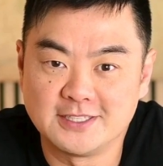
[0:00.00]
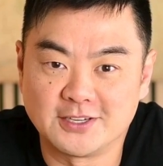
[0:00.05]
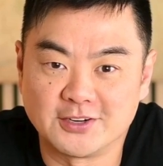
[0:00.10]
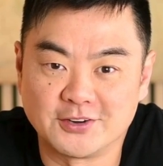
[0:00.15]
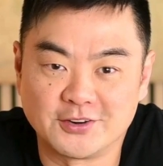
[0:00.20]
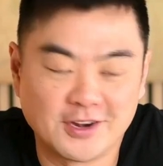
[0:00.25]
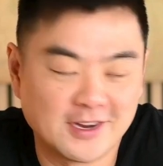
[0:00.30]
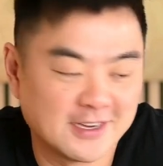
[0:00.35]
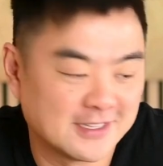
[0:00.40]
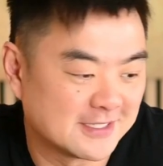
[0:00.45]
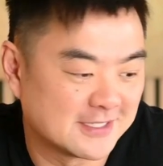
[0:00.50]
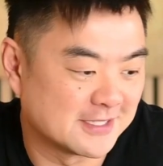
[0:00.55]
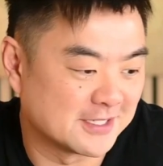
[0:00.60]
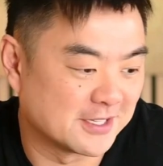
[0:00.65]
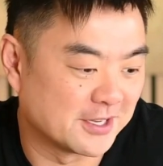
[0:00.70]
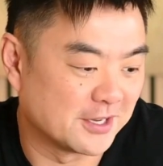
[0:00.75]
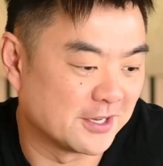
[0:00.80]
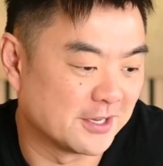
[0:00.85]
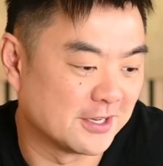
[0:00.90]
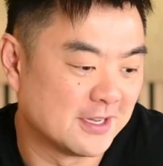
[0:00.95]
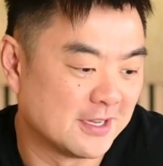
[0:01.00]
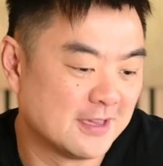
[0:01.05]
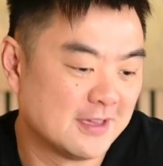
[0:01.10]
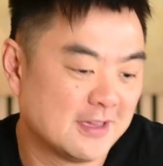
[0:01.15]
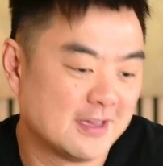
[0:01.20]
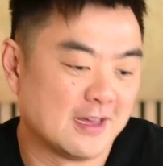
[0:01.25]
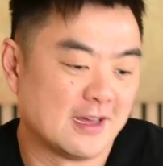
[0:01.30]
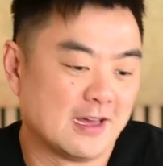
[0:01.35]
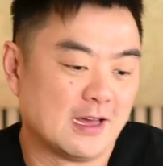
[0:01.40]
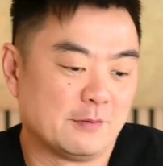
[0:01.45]
Alright, so
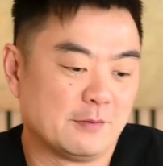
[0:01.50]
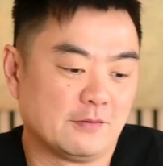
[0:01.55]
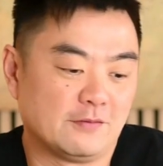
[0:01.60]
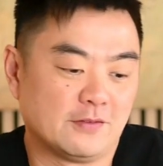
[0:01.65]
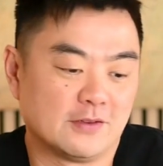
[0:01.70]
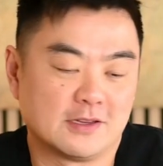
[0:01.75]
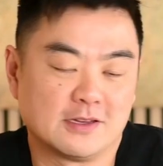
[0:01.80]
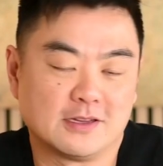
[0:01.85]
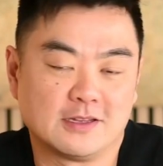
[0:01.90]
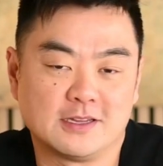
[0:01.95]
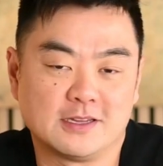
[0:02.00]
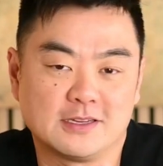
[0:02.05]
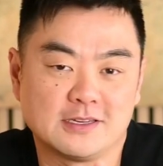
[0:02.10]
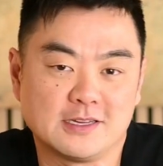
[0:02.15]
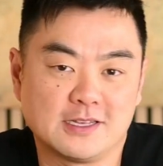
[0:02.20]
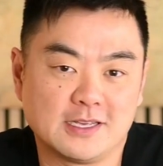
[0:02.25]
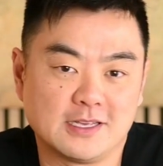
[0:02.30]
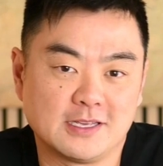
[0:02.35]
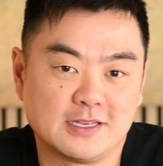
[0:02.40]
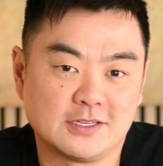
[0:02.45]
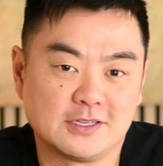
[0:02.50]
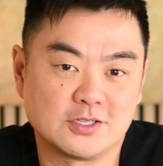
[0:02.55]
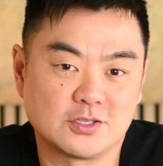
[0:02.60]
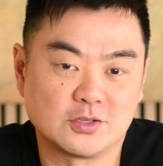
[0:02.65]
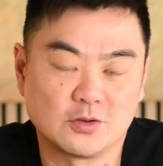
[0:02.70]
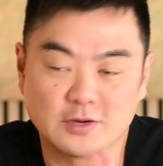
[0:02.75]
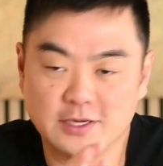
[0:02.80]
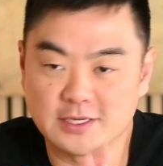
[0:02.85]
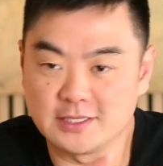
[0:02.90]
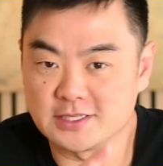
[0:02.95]
if you're
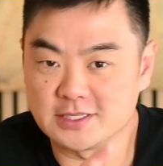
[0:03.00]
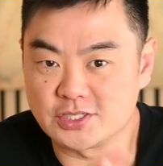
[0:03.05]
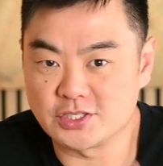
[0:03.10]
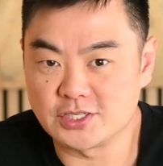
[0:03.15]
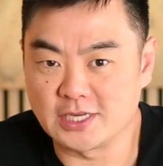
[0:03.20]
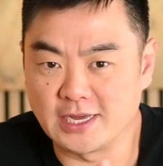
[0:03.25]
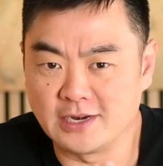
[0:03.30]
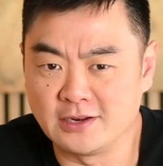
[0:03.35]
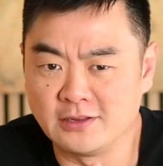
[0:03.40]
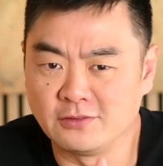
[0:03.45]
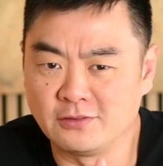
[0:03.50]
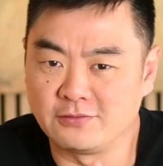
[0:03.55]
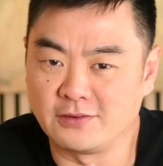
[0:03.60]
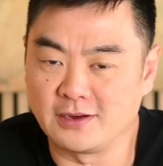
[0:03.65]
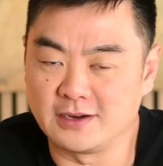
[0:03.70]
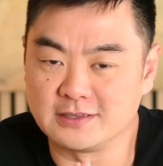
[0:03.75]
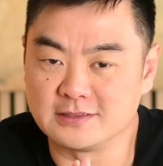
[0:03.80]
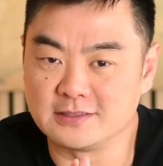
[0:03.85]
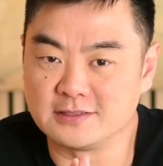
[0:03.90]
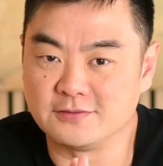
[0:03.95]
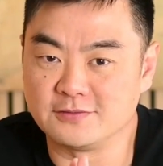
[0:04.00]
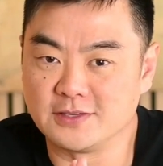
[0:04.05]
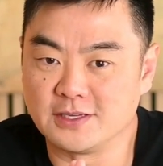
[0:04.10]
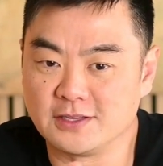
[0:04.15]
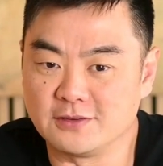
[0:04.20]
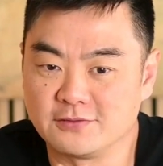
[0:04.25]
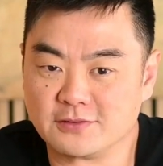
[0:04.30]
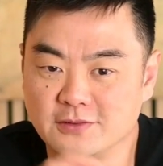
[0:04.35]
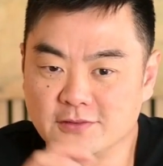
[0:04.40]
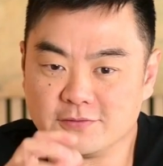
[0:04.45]
joining the channel or finding this
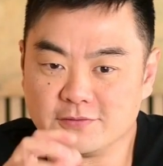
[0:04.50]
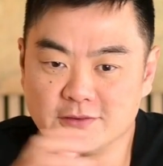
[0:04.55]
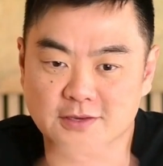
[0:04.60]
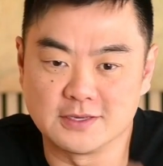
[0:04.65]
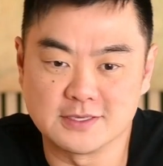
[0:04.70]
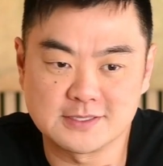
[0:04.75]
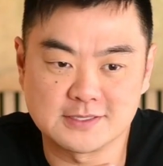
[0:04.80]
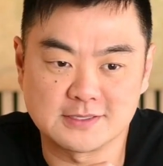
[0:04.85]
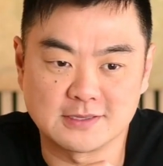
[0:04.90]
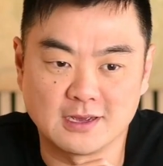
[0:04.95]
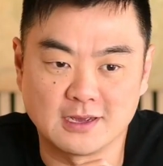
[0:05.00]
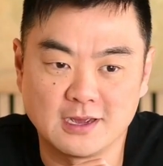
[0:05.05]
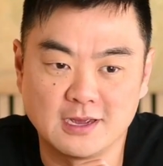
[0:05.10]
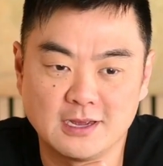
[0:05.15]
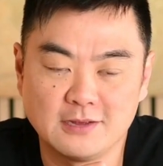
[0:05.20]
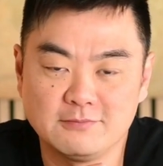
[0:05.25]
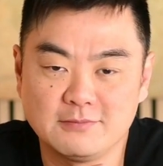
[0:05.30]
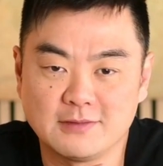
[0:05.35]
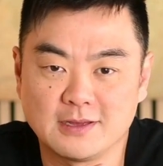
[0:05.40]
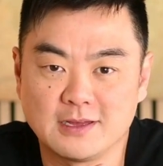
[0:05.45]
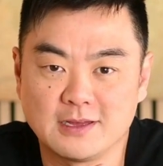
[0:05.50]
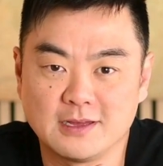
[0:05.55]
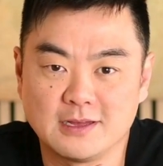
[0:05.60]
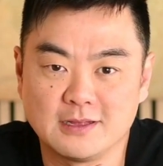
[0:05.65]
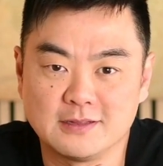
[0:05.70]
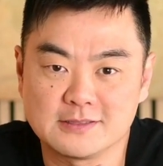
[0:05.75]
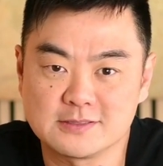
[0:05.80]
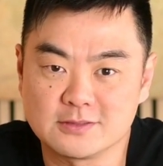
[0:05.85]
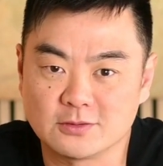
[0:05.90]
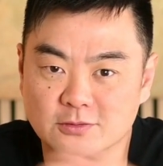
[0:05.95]
video for the first time,
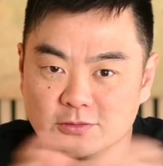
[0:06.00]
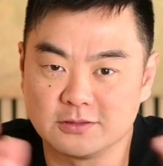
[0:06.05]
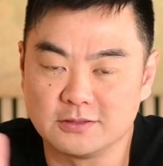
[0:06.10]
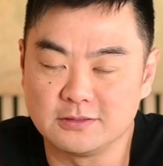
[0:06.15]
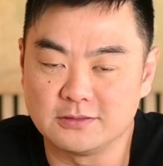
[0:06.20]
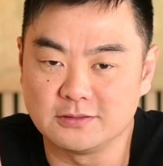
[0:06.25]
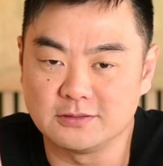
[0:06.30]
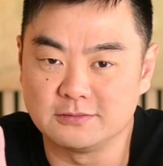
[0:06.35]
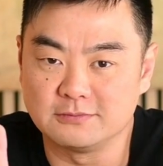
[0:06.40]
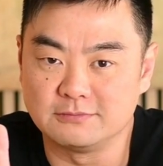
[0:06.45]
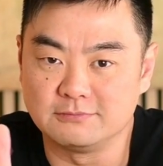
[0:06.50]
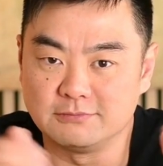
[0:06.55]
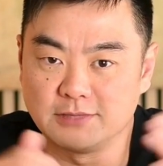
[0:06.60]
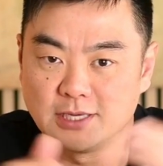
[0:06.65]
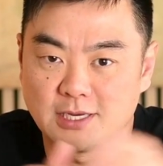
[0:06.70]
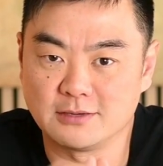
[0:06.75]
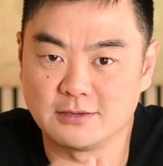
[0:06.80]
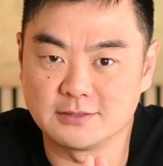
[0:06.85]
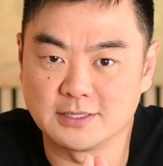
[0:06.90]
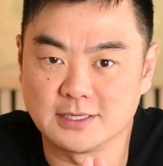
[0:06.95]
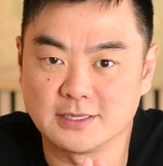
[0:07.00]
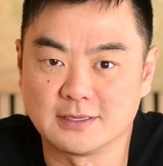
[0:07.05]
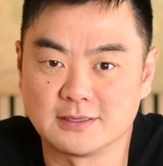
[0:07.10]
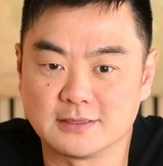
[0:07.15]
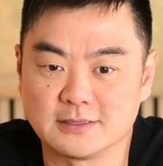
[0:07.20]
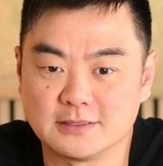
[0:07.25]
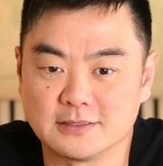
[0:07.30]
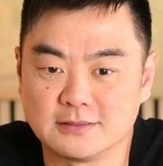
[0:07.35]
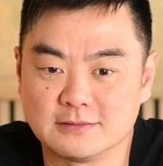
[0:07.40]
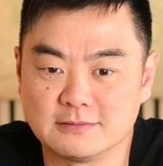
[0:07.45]
it's all good. You'll be able
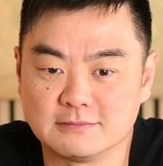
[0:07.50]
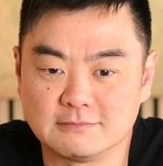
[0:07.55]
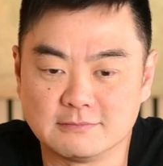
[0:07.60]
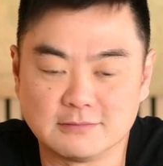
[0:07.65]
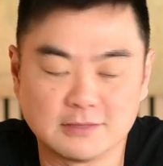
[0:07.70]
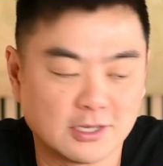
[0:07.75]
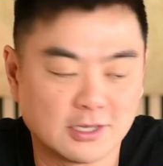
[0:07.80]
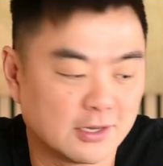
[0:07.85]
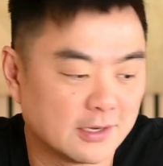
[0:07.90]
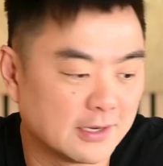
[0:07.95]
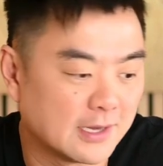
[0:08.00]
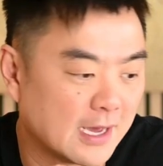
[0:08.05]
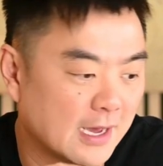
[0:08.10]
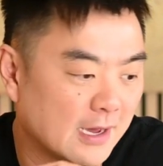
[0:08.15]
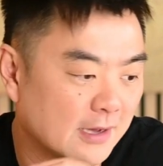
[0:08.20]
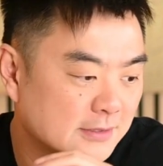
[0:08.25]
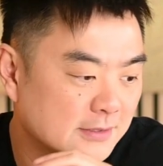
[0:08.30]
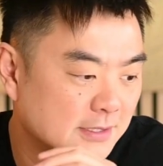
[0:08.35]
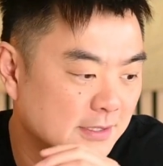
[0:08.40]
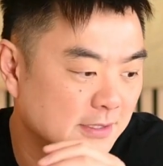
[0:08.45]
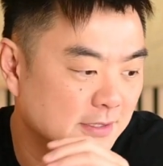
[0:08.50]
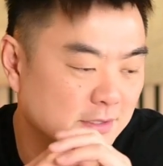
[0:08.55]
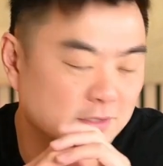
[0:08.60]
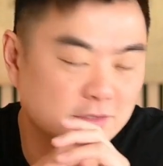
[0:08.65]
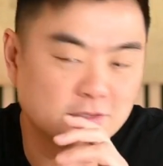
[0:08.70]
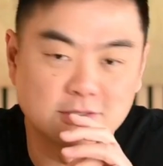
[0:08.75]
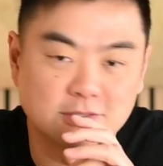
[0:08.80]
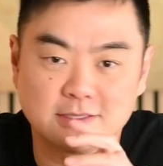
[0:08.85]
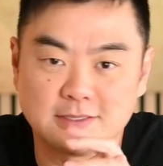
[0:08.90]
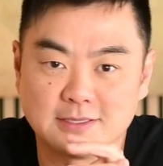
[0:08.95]
to learn how to
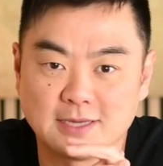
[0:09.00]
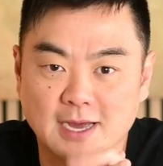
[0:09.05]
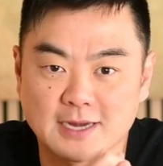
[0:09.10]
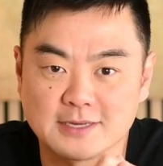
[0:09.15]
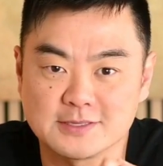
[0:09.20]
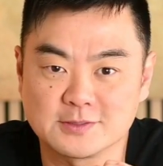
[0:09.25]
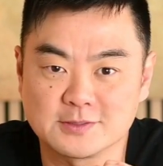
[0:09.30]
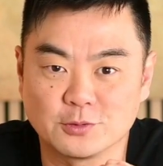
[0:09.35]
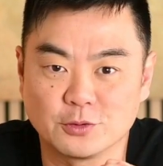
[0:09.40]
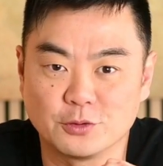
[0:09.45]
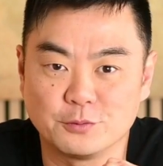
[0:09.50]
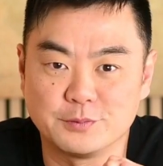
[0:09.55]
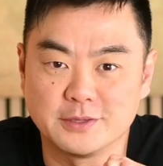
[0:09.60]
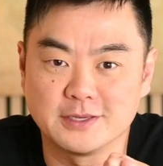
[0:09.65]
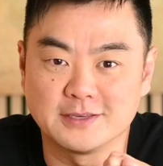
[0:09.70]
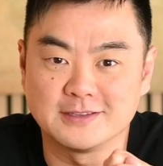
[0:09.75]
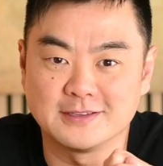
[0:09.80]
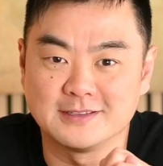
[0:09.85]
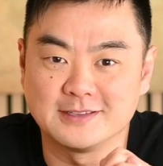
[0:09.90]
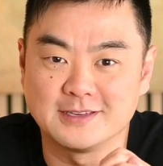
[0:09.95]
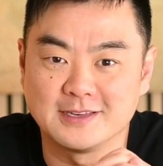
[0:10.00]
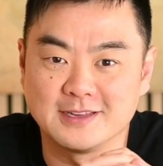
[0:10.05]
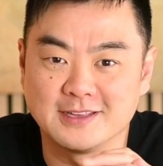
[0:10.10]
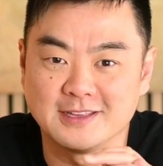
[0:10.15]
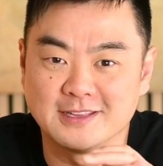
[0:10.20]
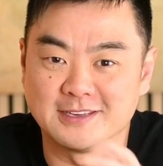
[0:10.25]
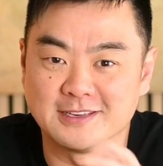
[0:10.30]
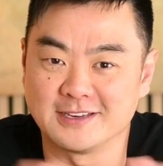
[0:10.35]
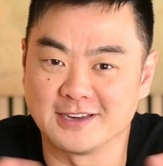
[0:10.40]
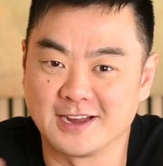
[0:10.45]
do the Data Store bit
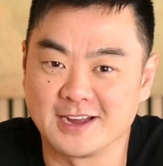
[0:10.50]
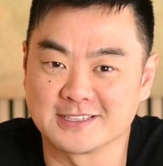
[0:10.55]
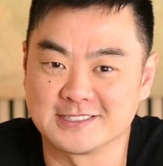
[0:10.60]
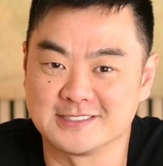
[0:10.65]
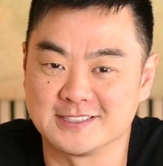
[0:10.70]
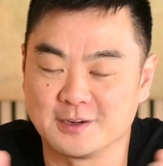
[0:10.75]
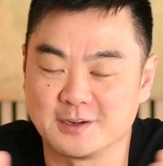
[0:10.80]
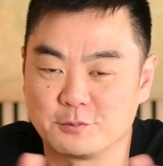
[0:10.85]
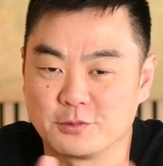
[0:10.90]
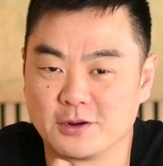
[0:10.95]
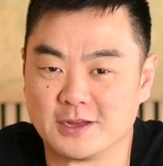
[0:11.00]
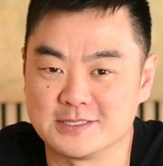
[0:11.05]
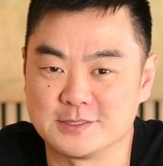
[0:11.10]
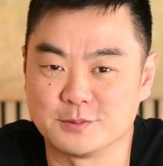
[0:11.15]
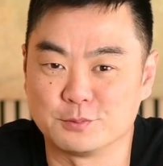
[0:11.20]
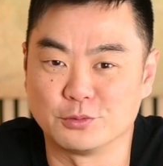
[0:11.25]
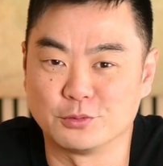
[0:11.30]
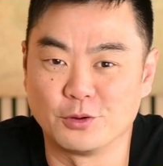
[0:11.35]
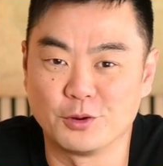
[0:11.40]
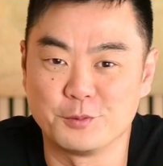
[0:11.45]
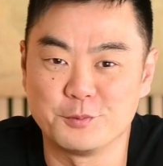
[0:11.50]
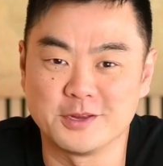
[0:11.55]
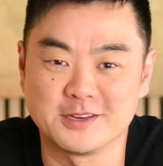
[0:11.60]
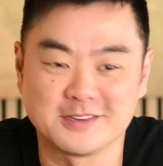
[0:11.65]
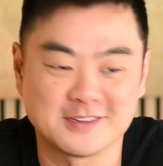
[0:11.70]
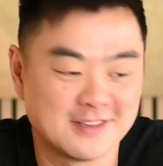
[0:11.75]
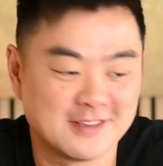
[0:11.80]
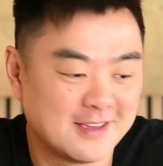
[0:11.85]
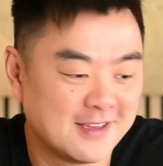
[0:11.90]
in an ArcGIS Enterprise deployment.